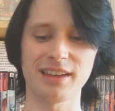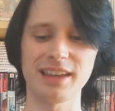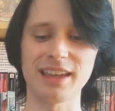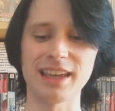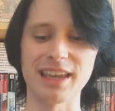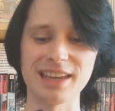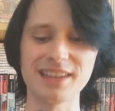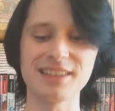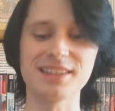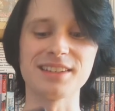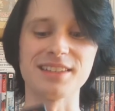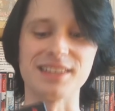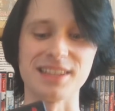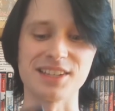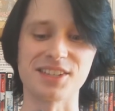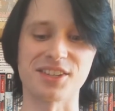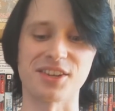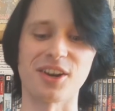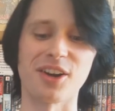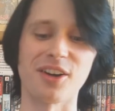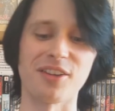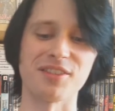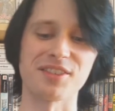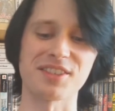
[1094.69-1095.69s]
It
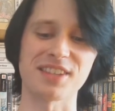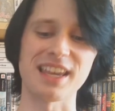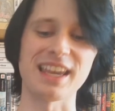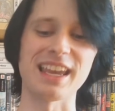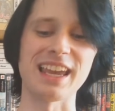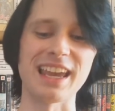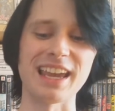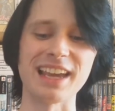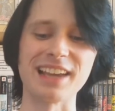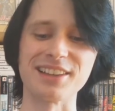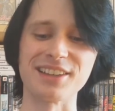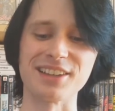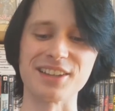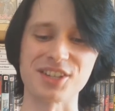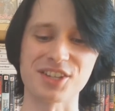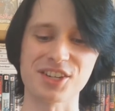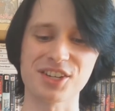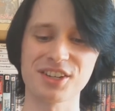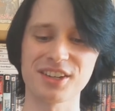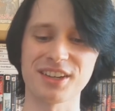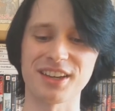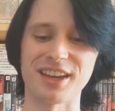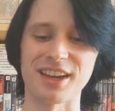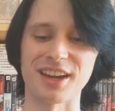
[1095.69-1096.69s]
deserves a
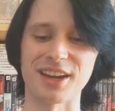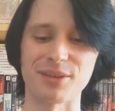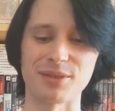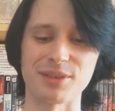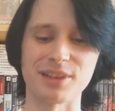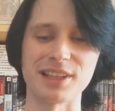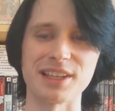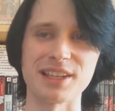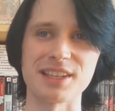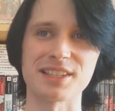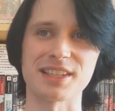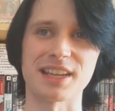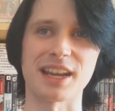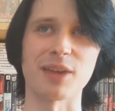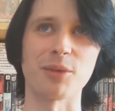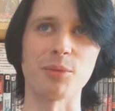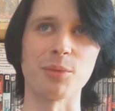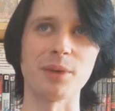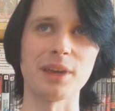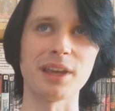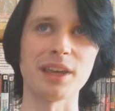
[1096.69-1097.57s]
English release, and I